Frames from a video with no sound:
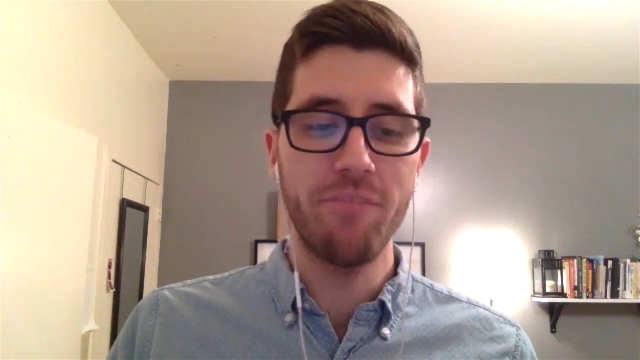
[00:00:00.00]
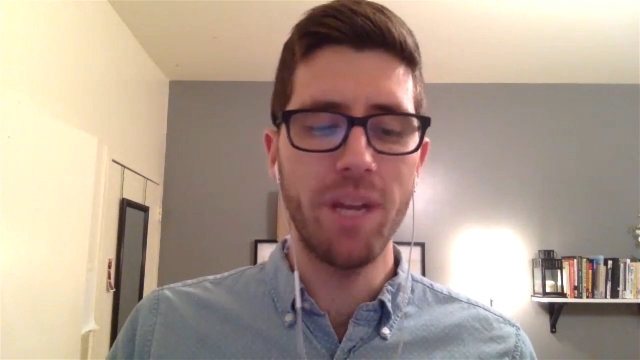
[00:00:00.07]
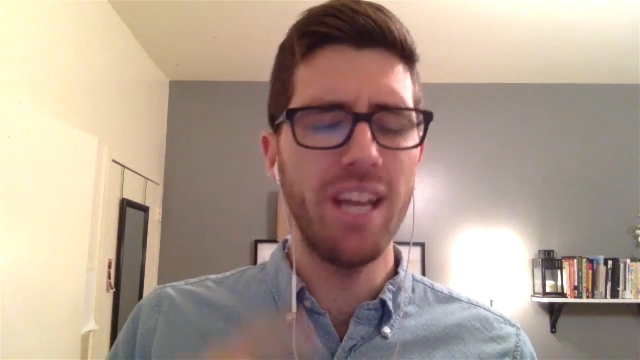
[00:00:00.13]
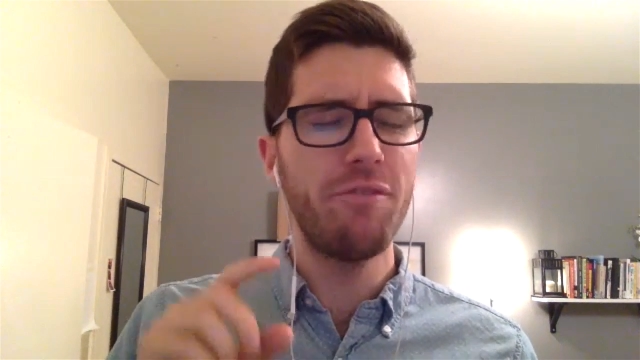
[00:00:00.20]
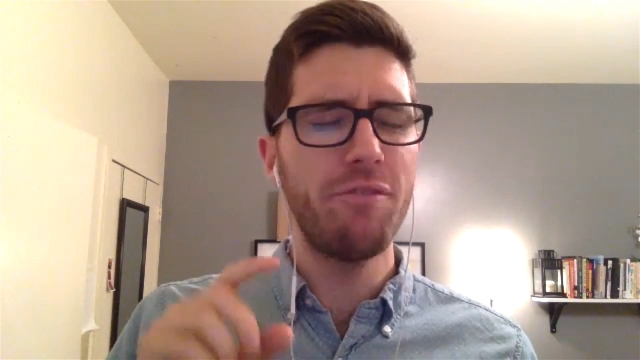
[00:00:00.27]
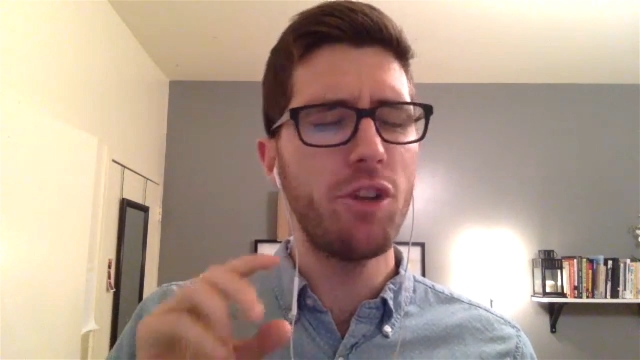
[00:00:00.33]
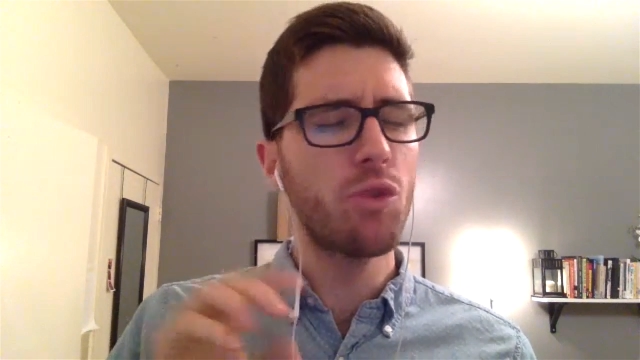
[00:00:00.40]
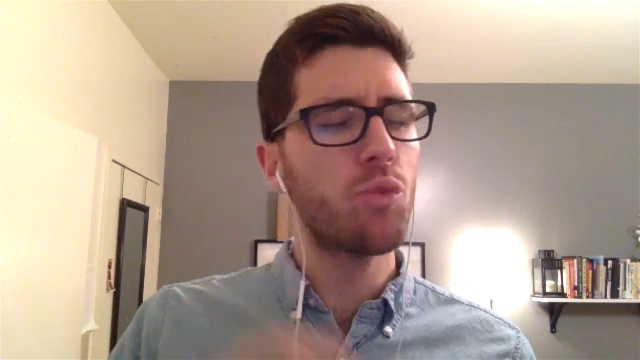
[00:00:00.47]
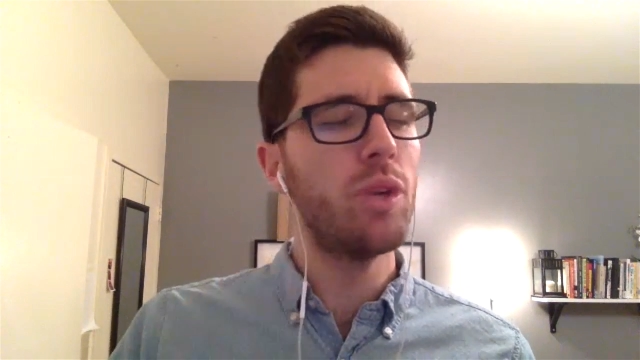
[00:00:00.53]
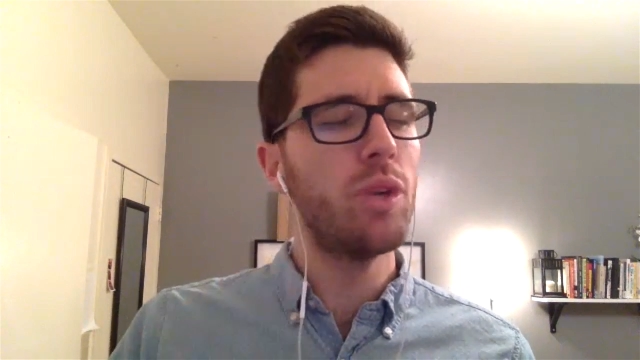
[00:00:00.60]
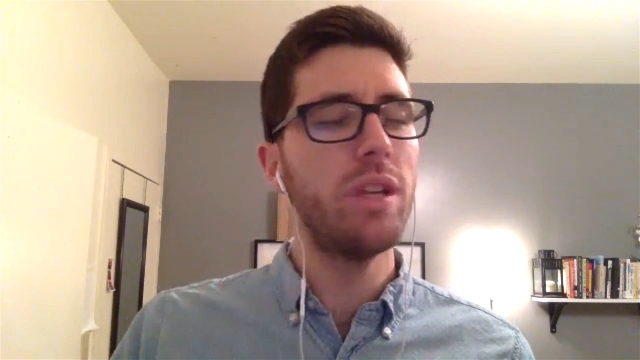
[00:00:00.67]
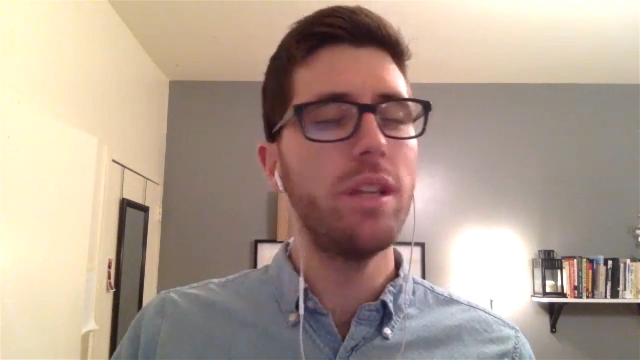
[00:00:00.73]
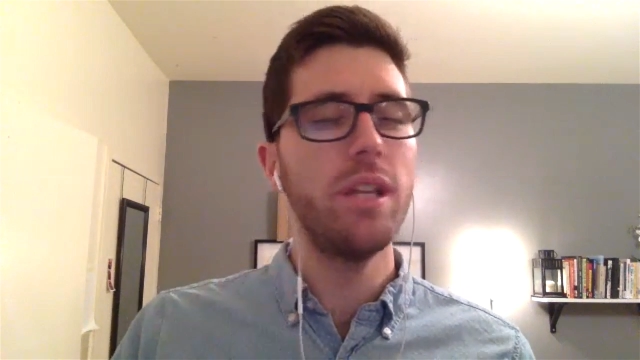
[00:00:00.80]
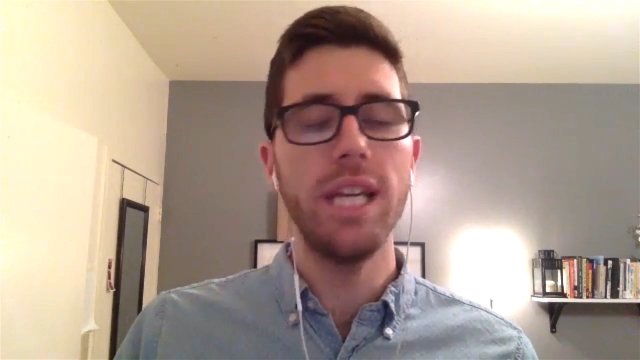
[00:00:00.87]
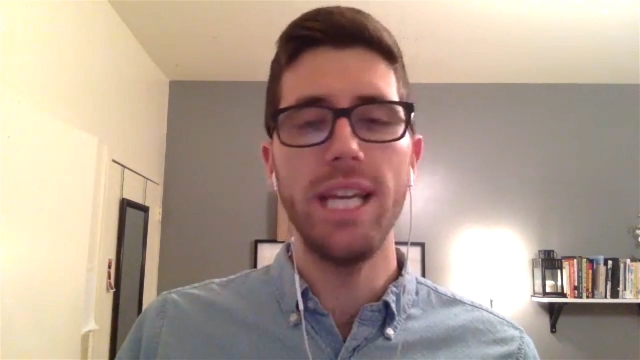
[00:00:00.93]
money, if you're
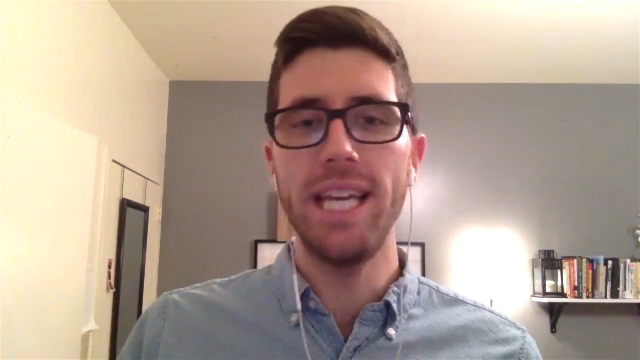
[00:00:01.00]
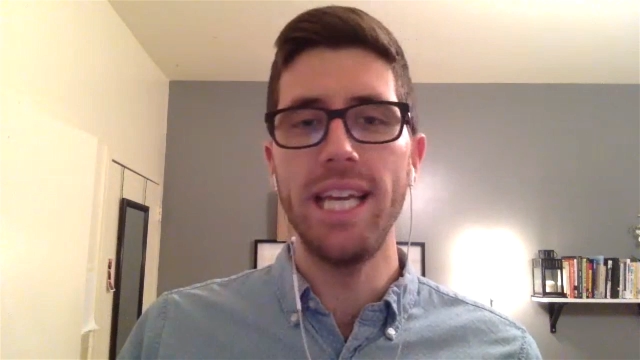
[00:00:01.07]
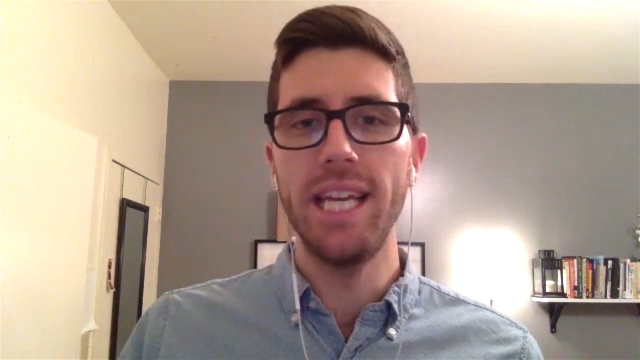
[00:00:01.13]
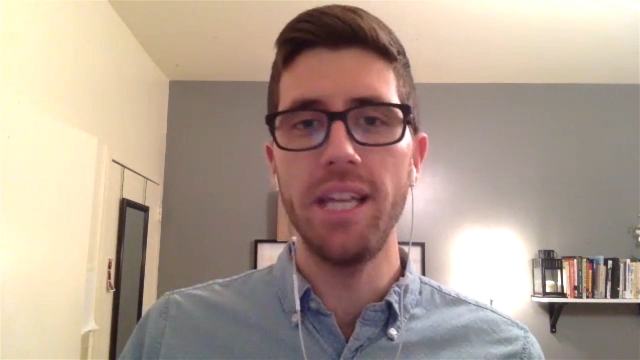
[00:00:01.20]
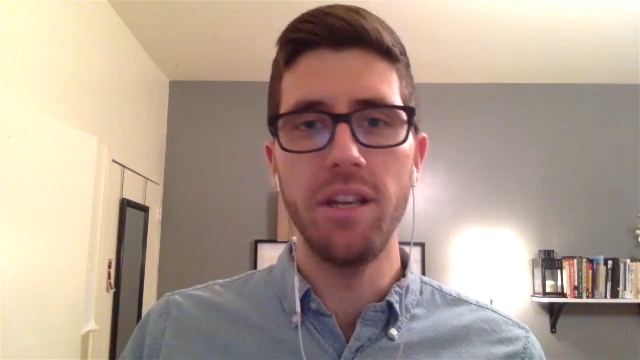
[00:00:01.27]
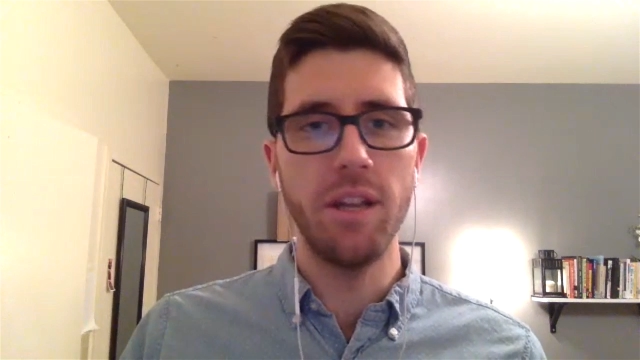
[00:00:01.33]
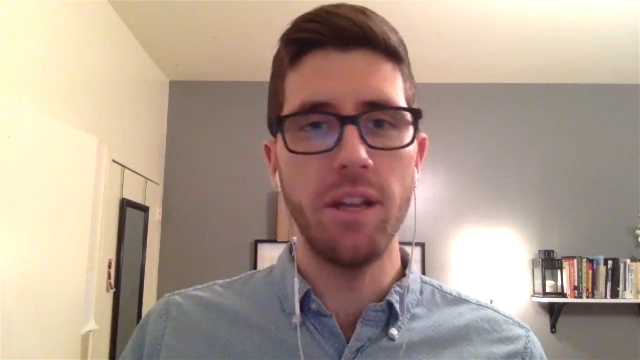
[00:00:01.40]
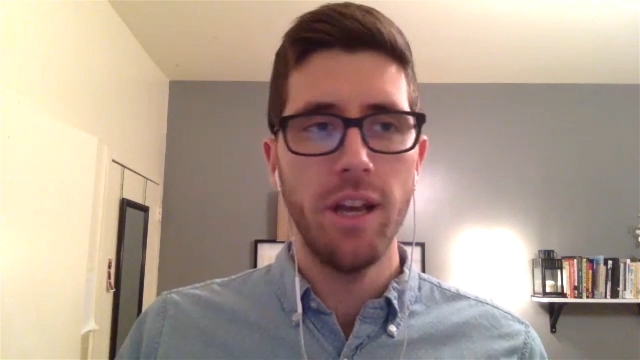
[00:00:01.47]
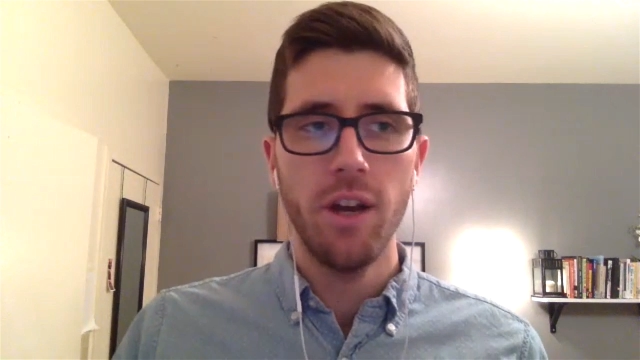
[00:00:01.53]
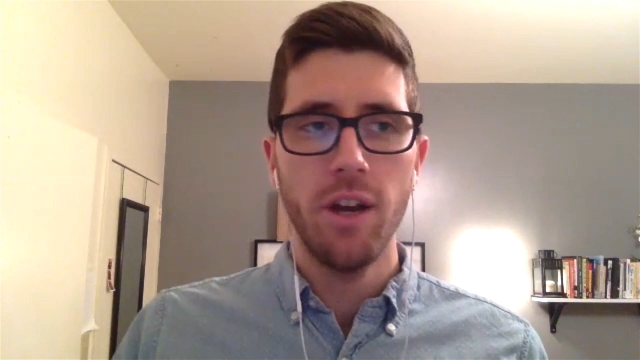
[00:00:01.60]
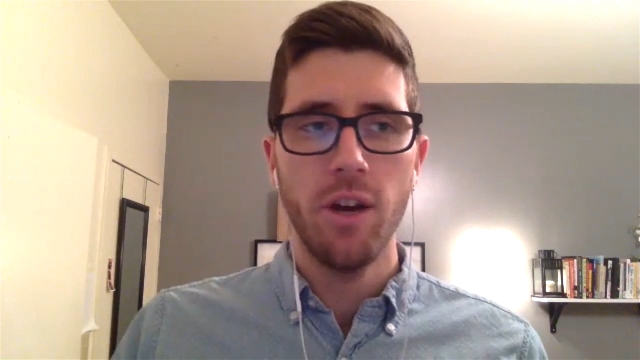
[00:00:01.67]
really in